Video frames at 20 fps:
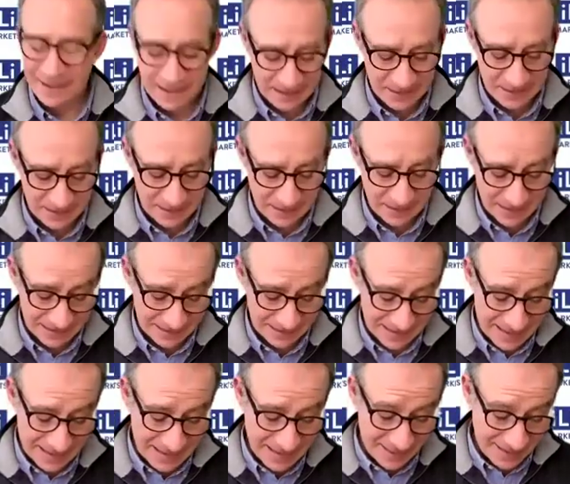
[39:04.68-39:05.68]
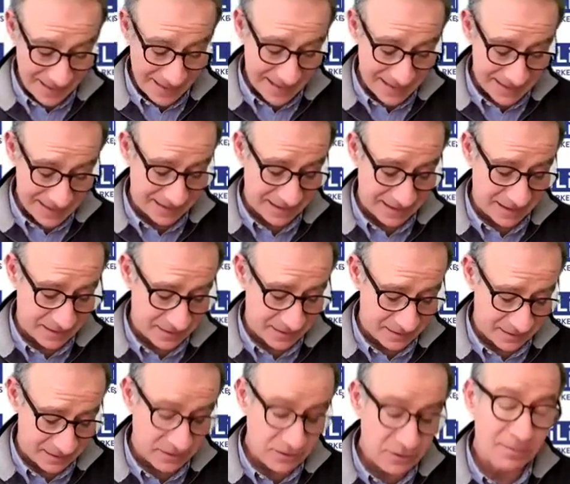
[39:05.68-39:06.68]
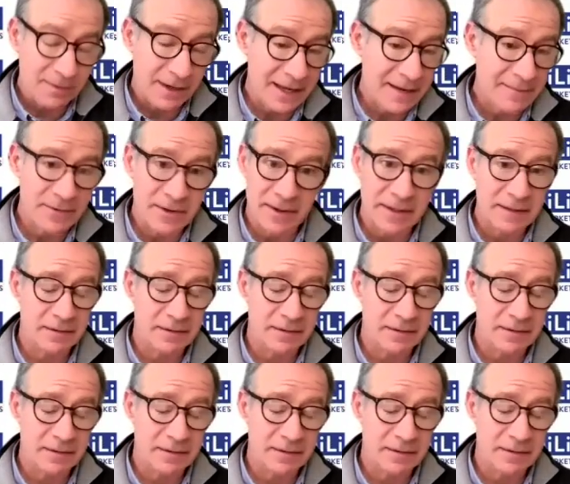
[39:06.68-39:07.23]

and the thing is, and I don't blame you.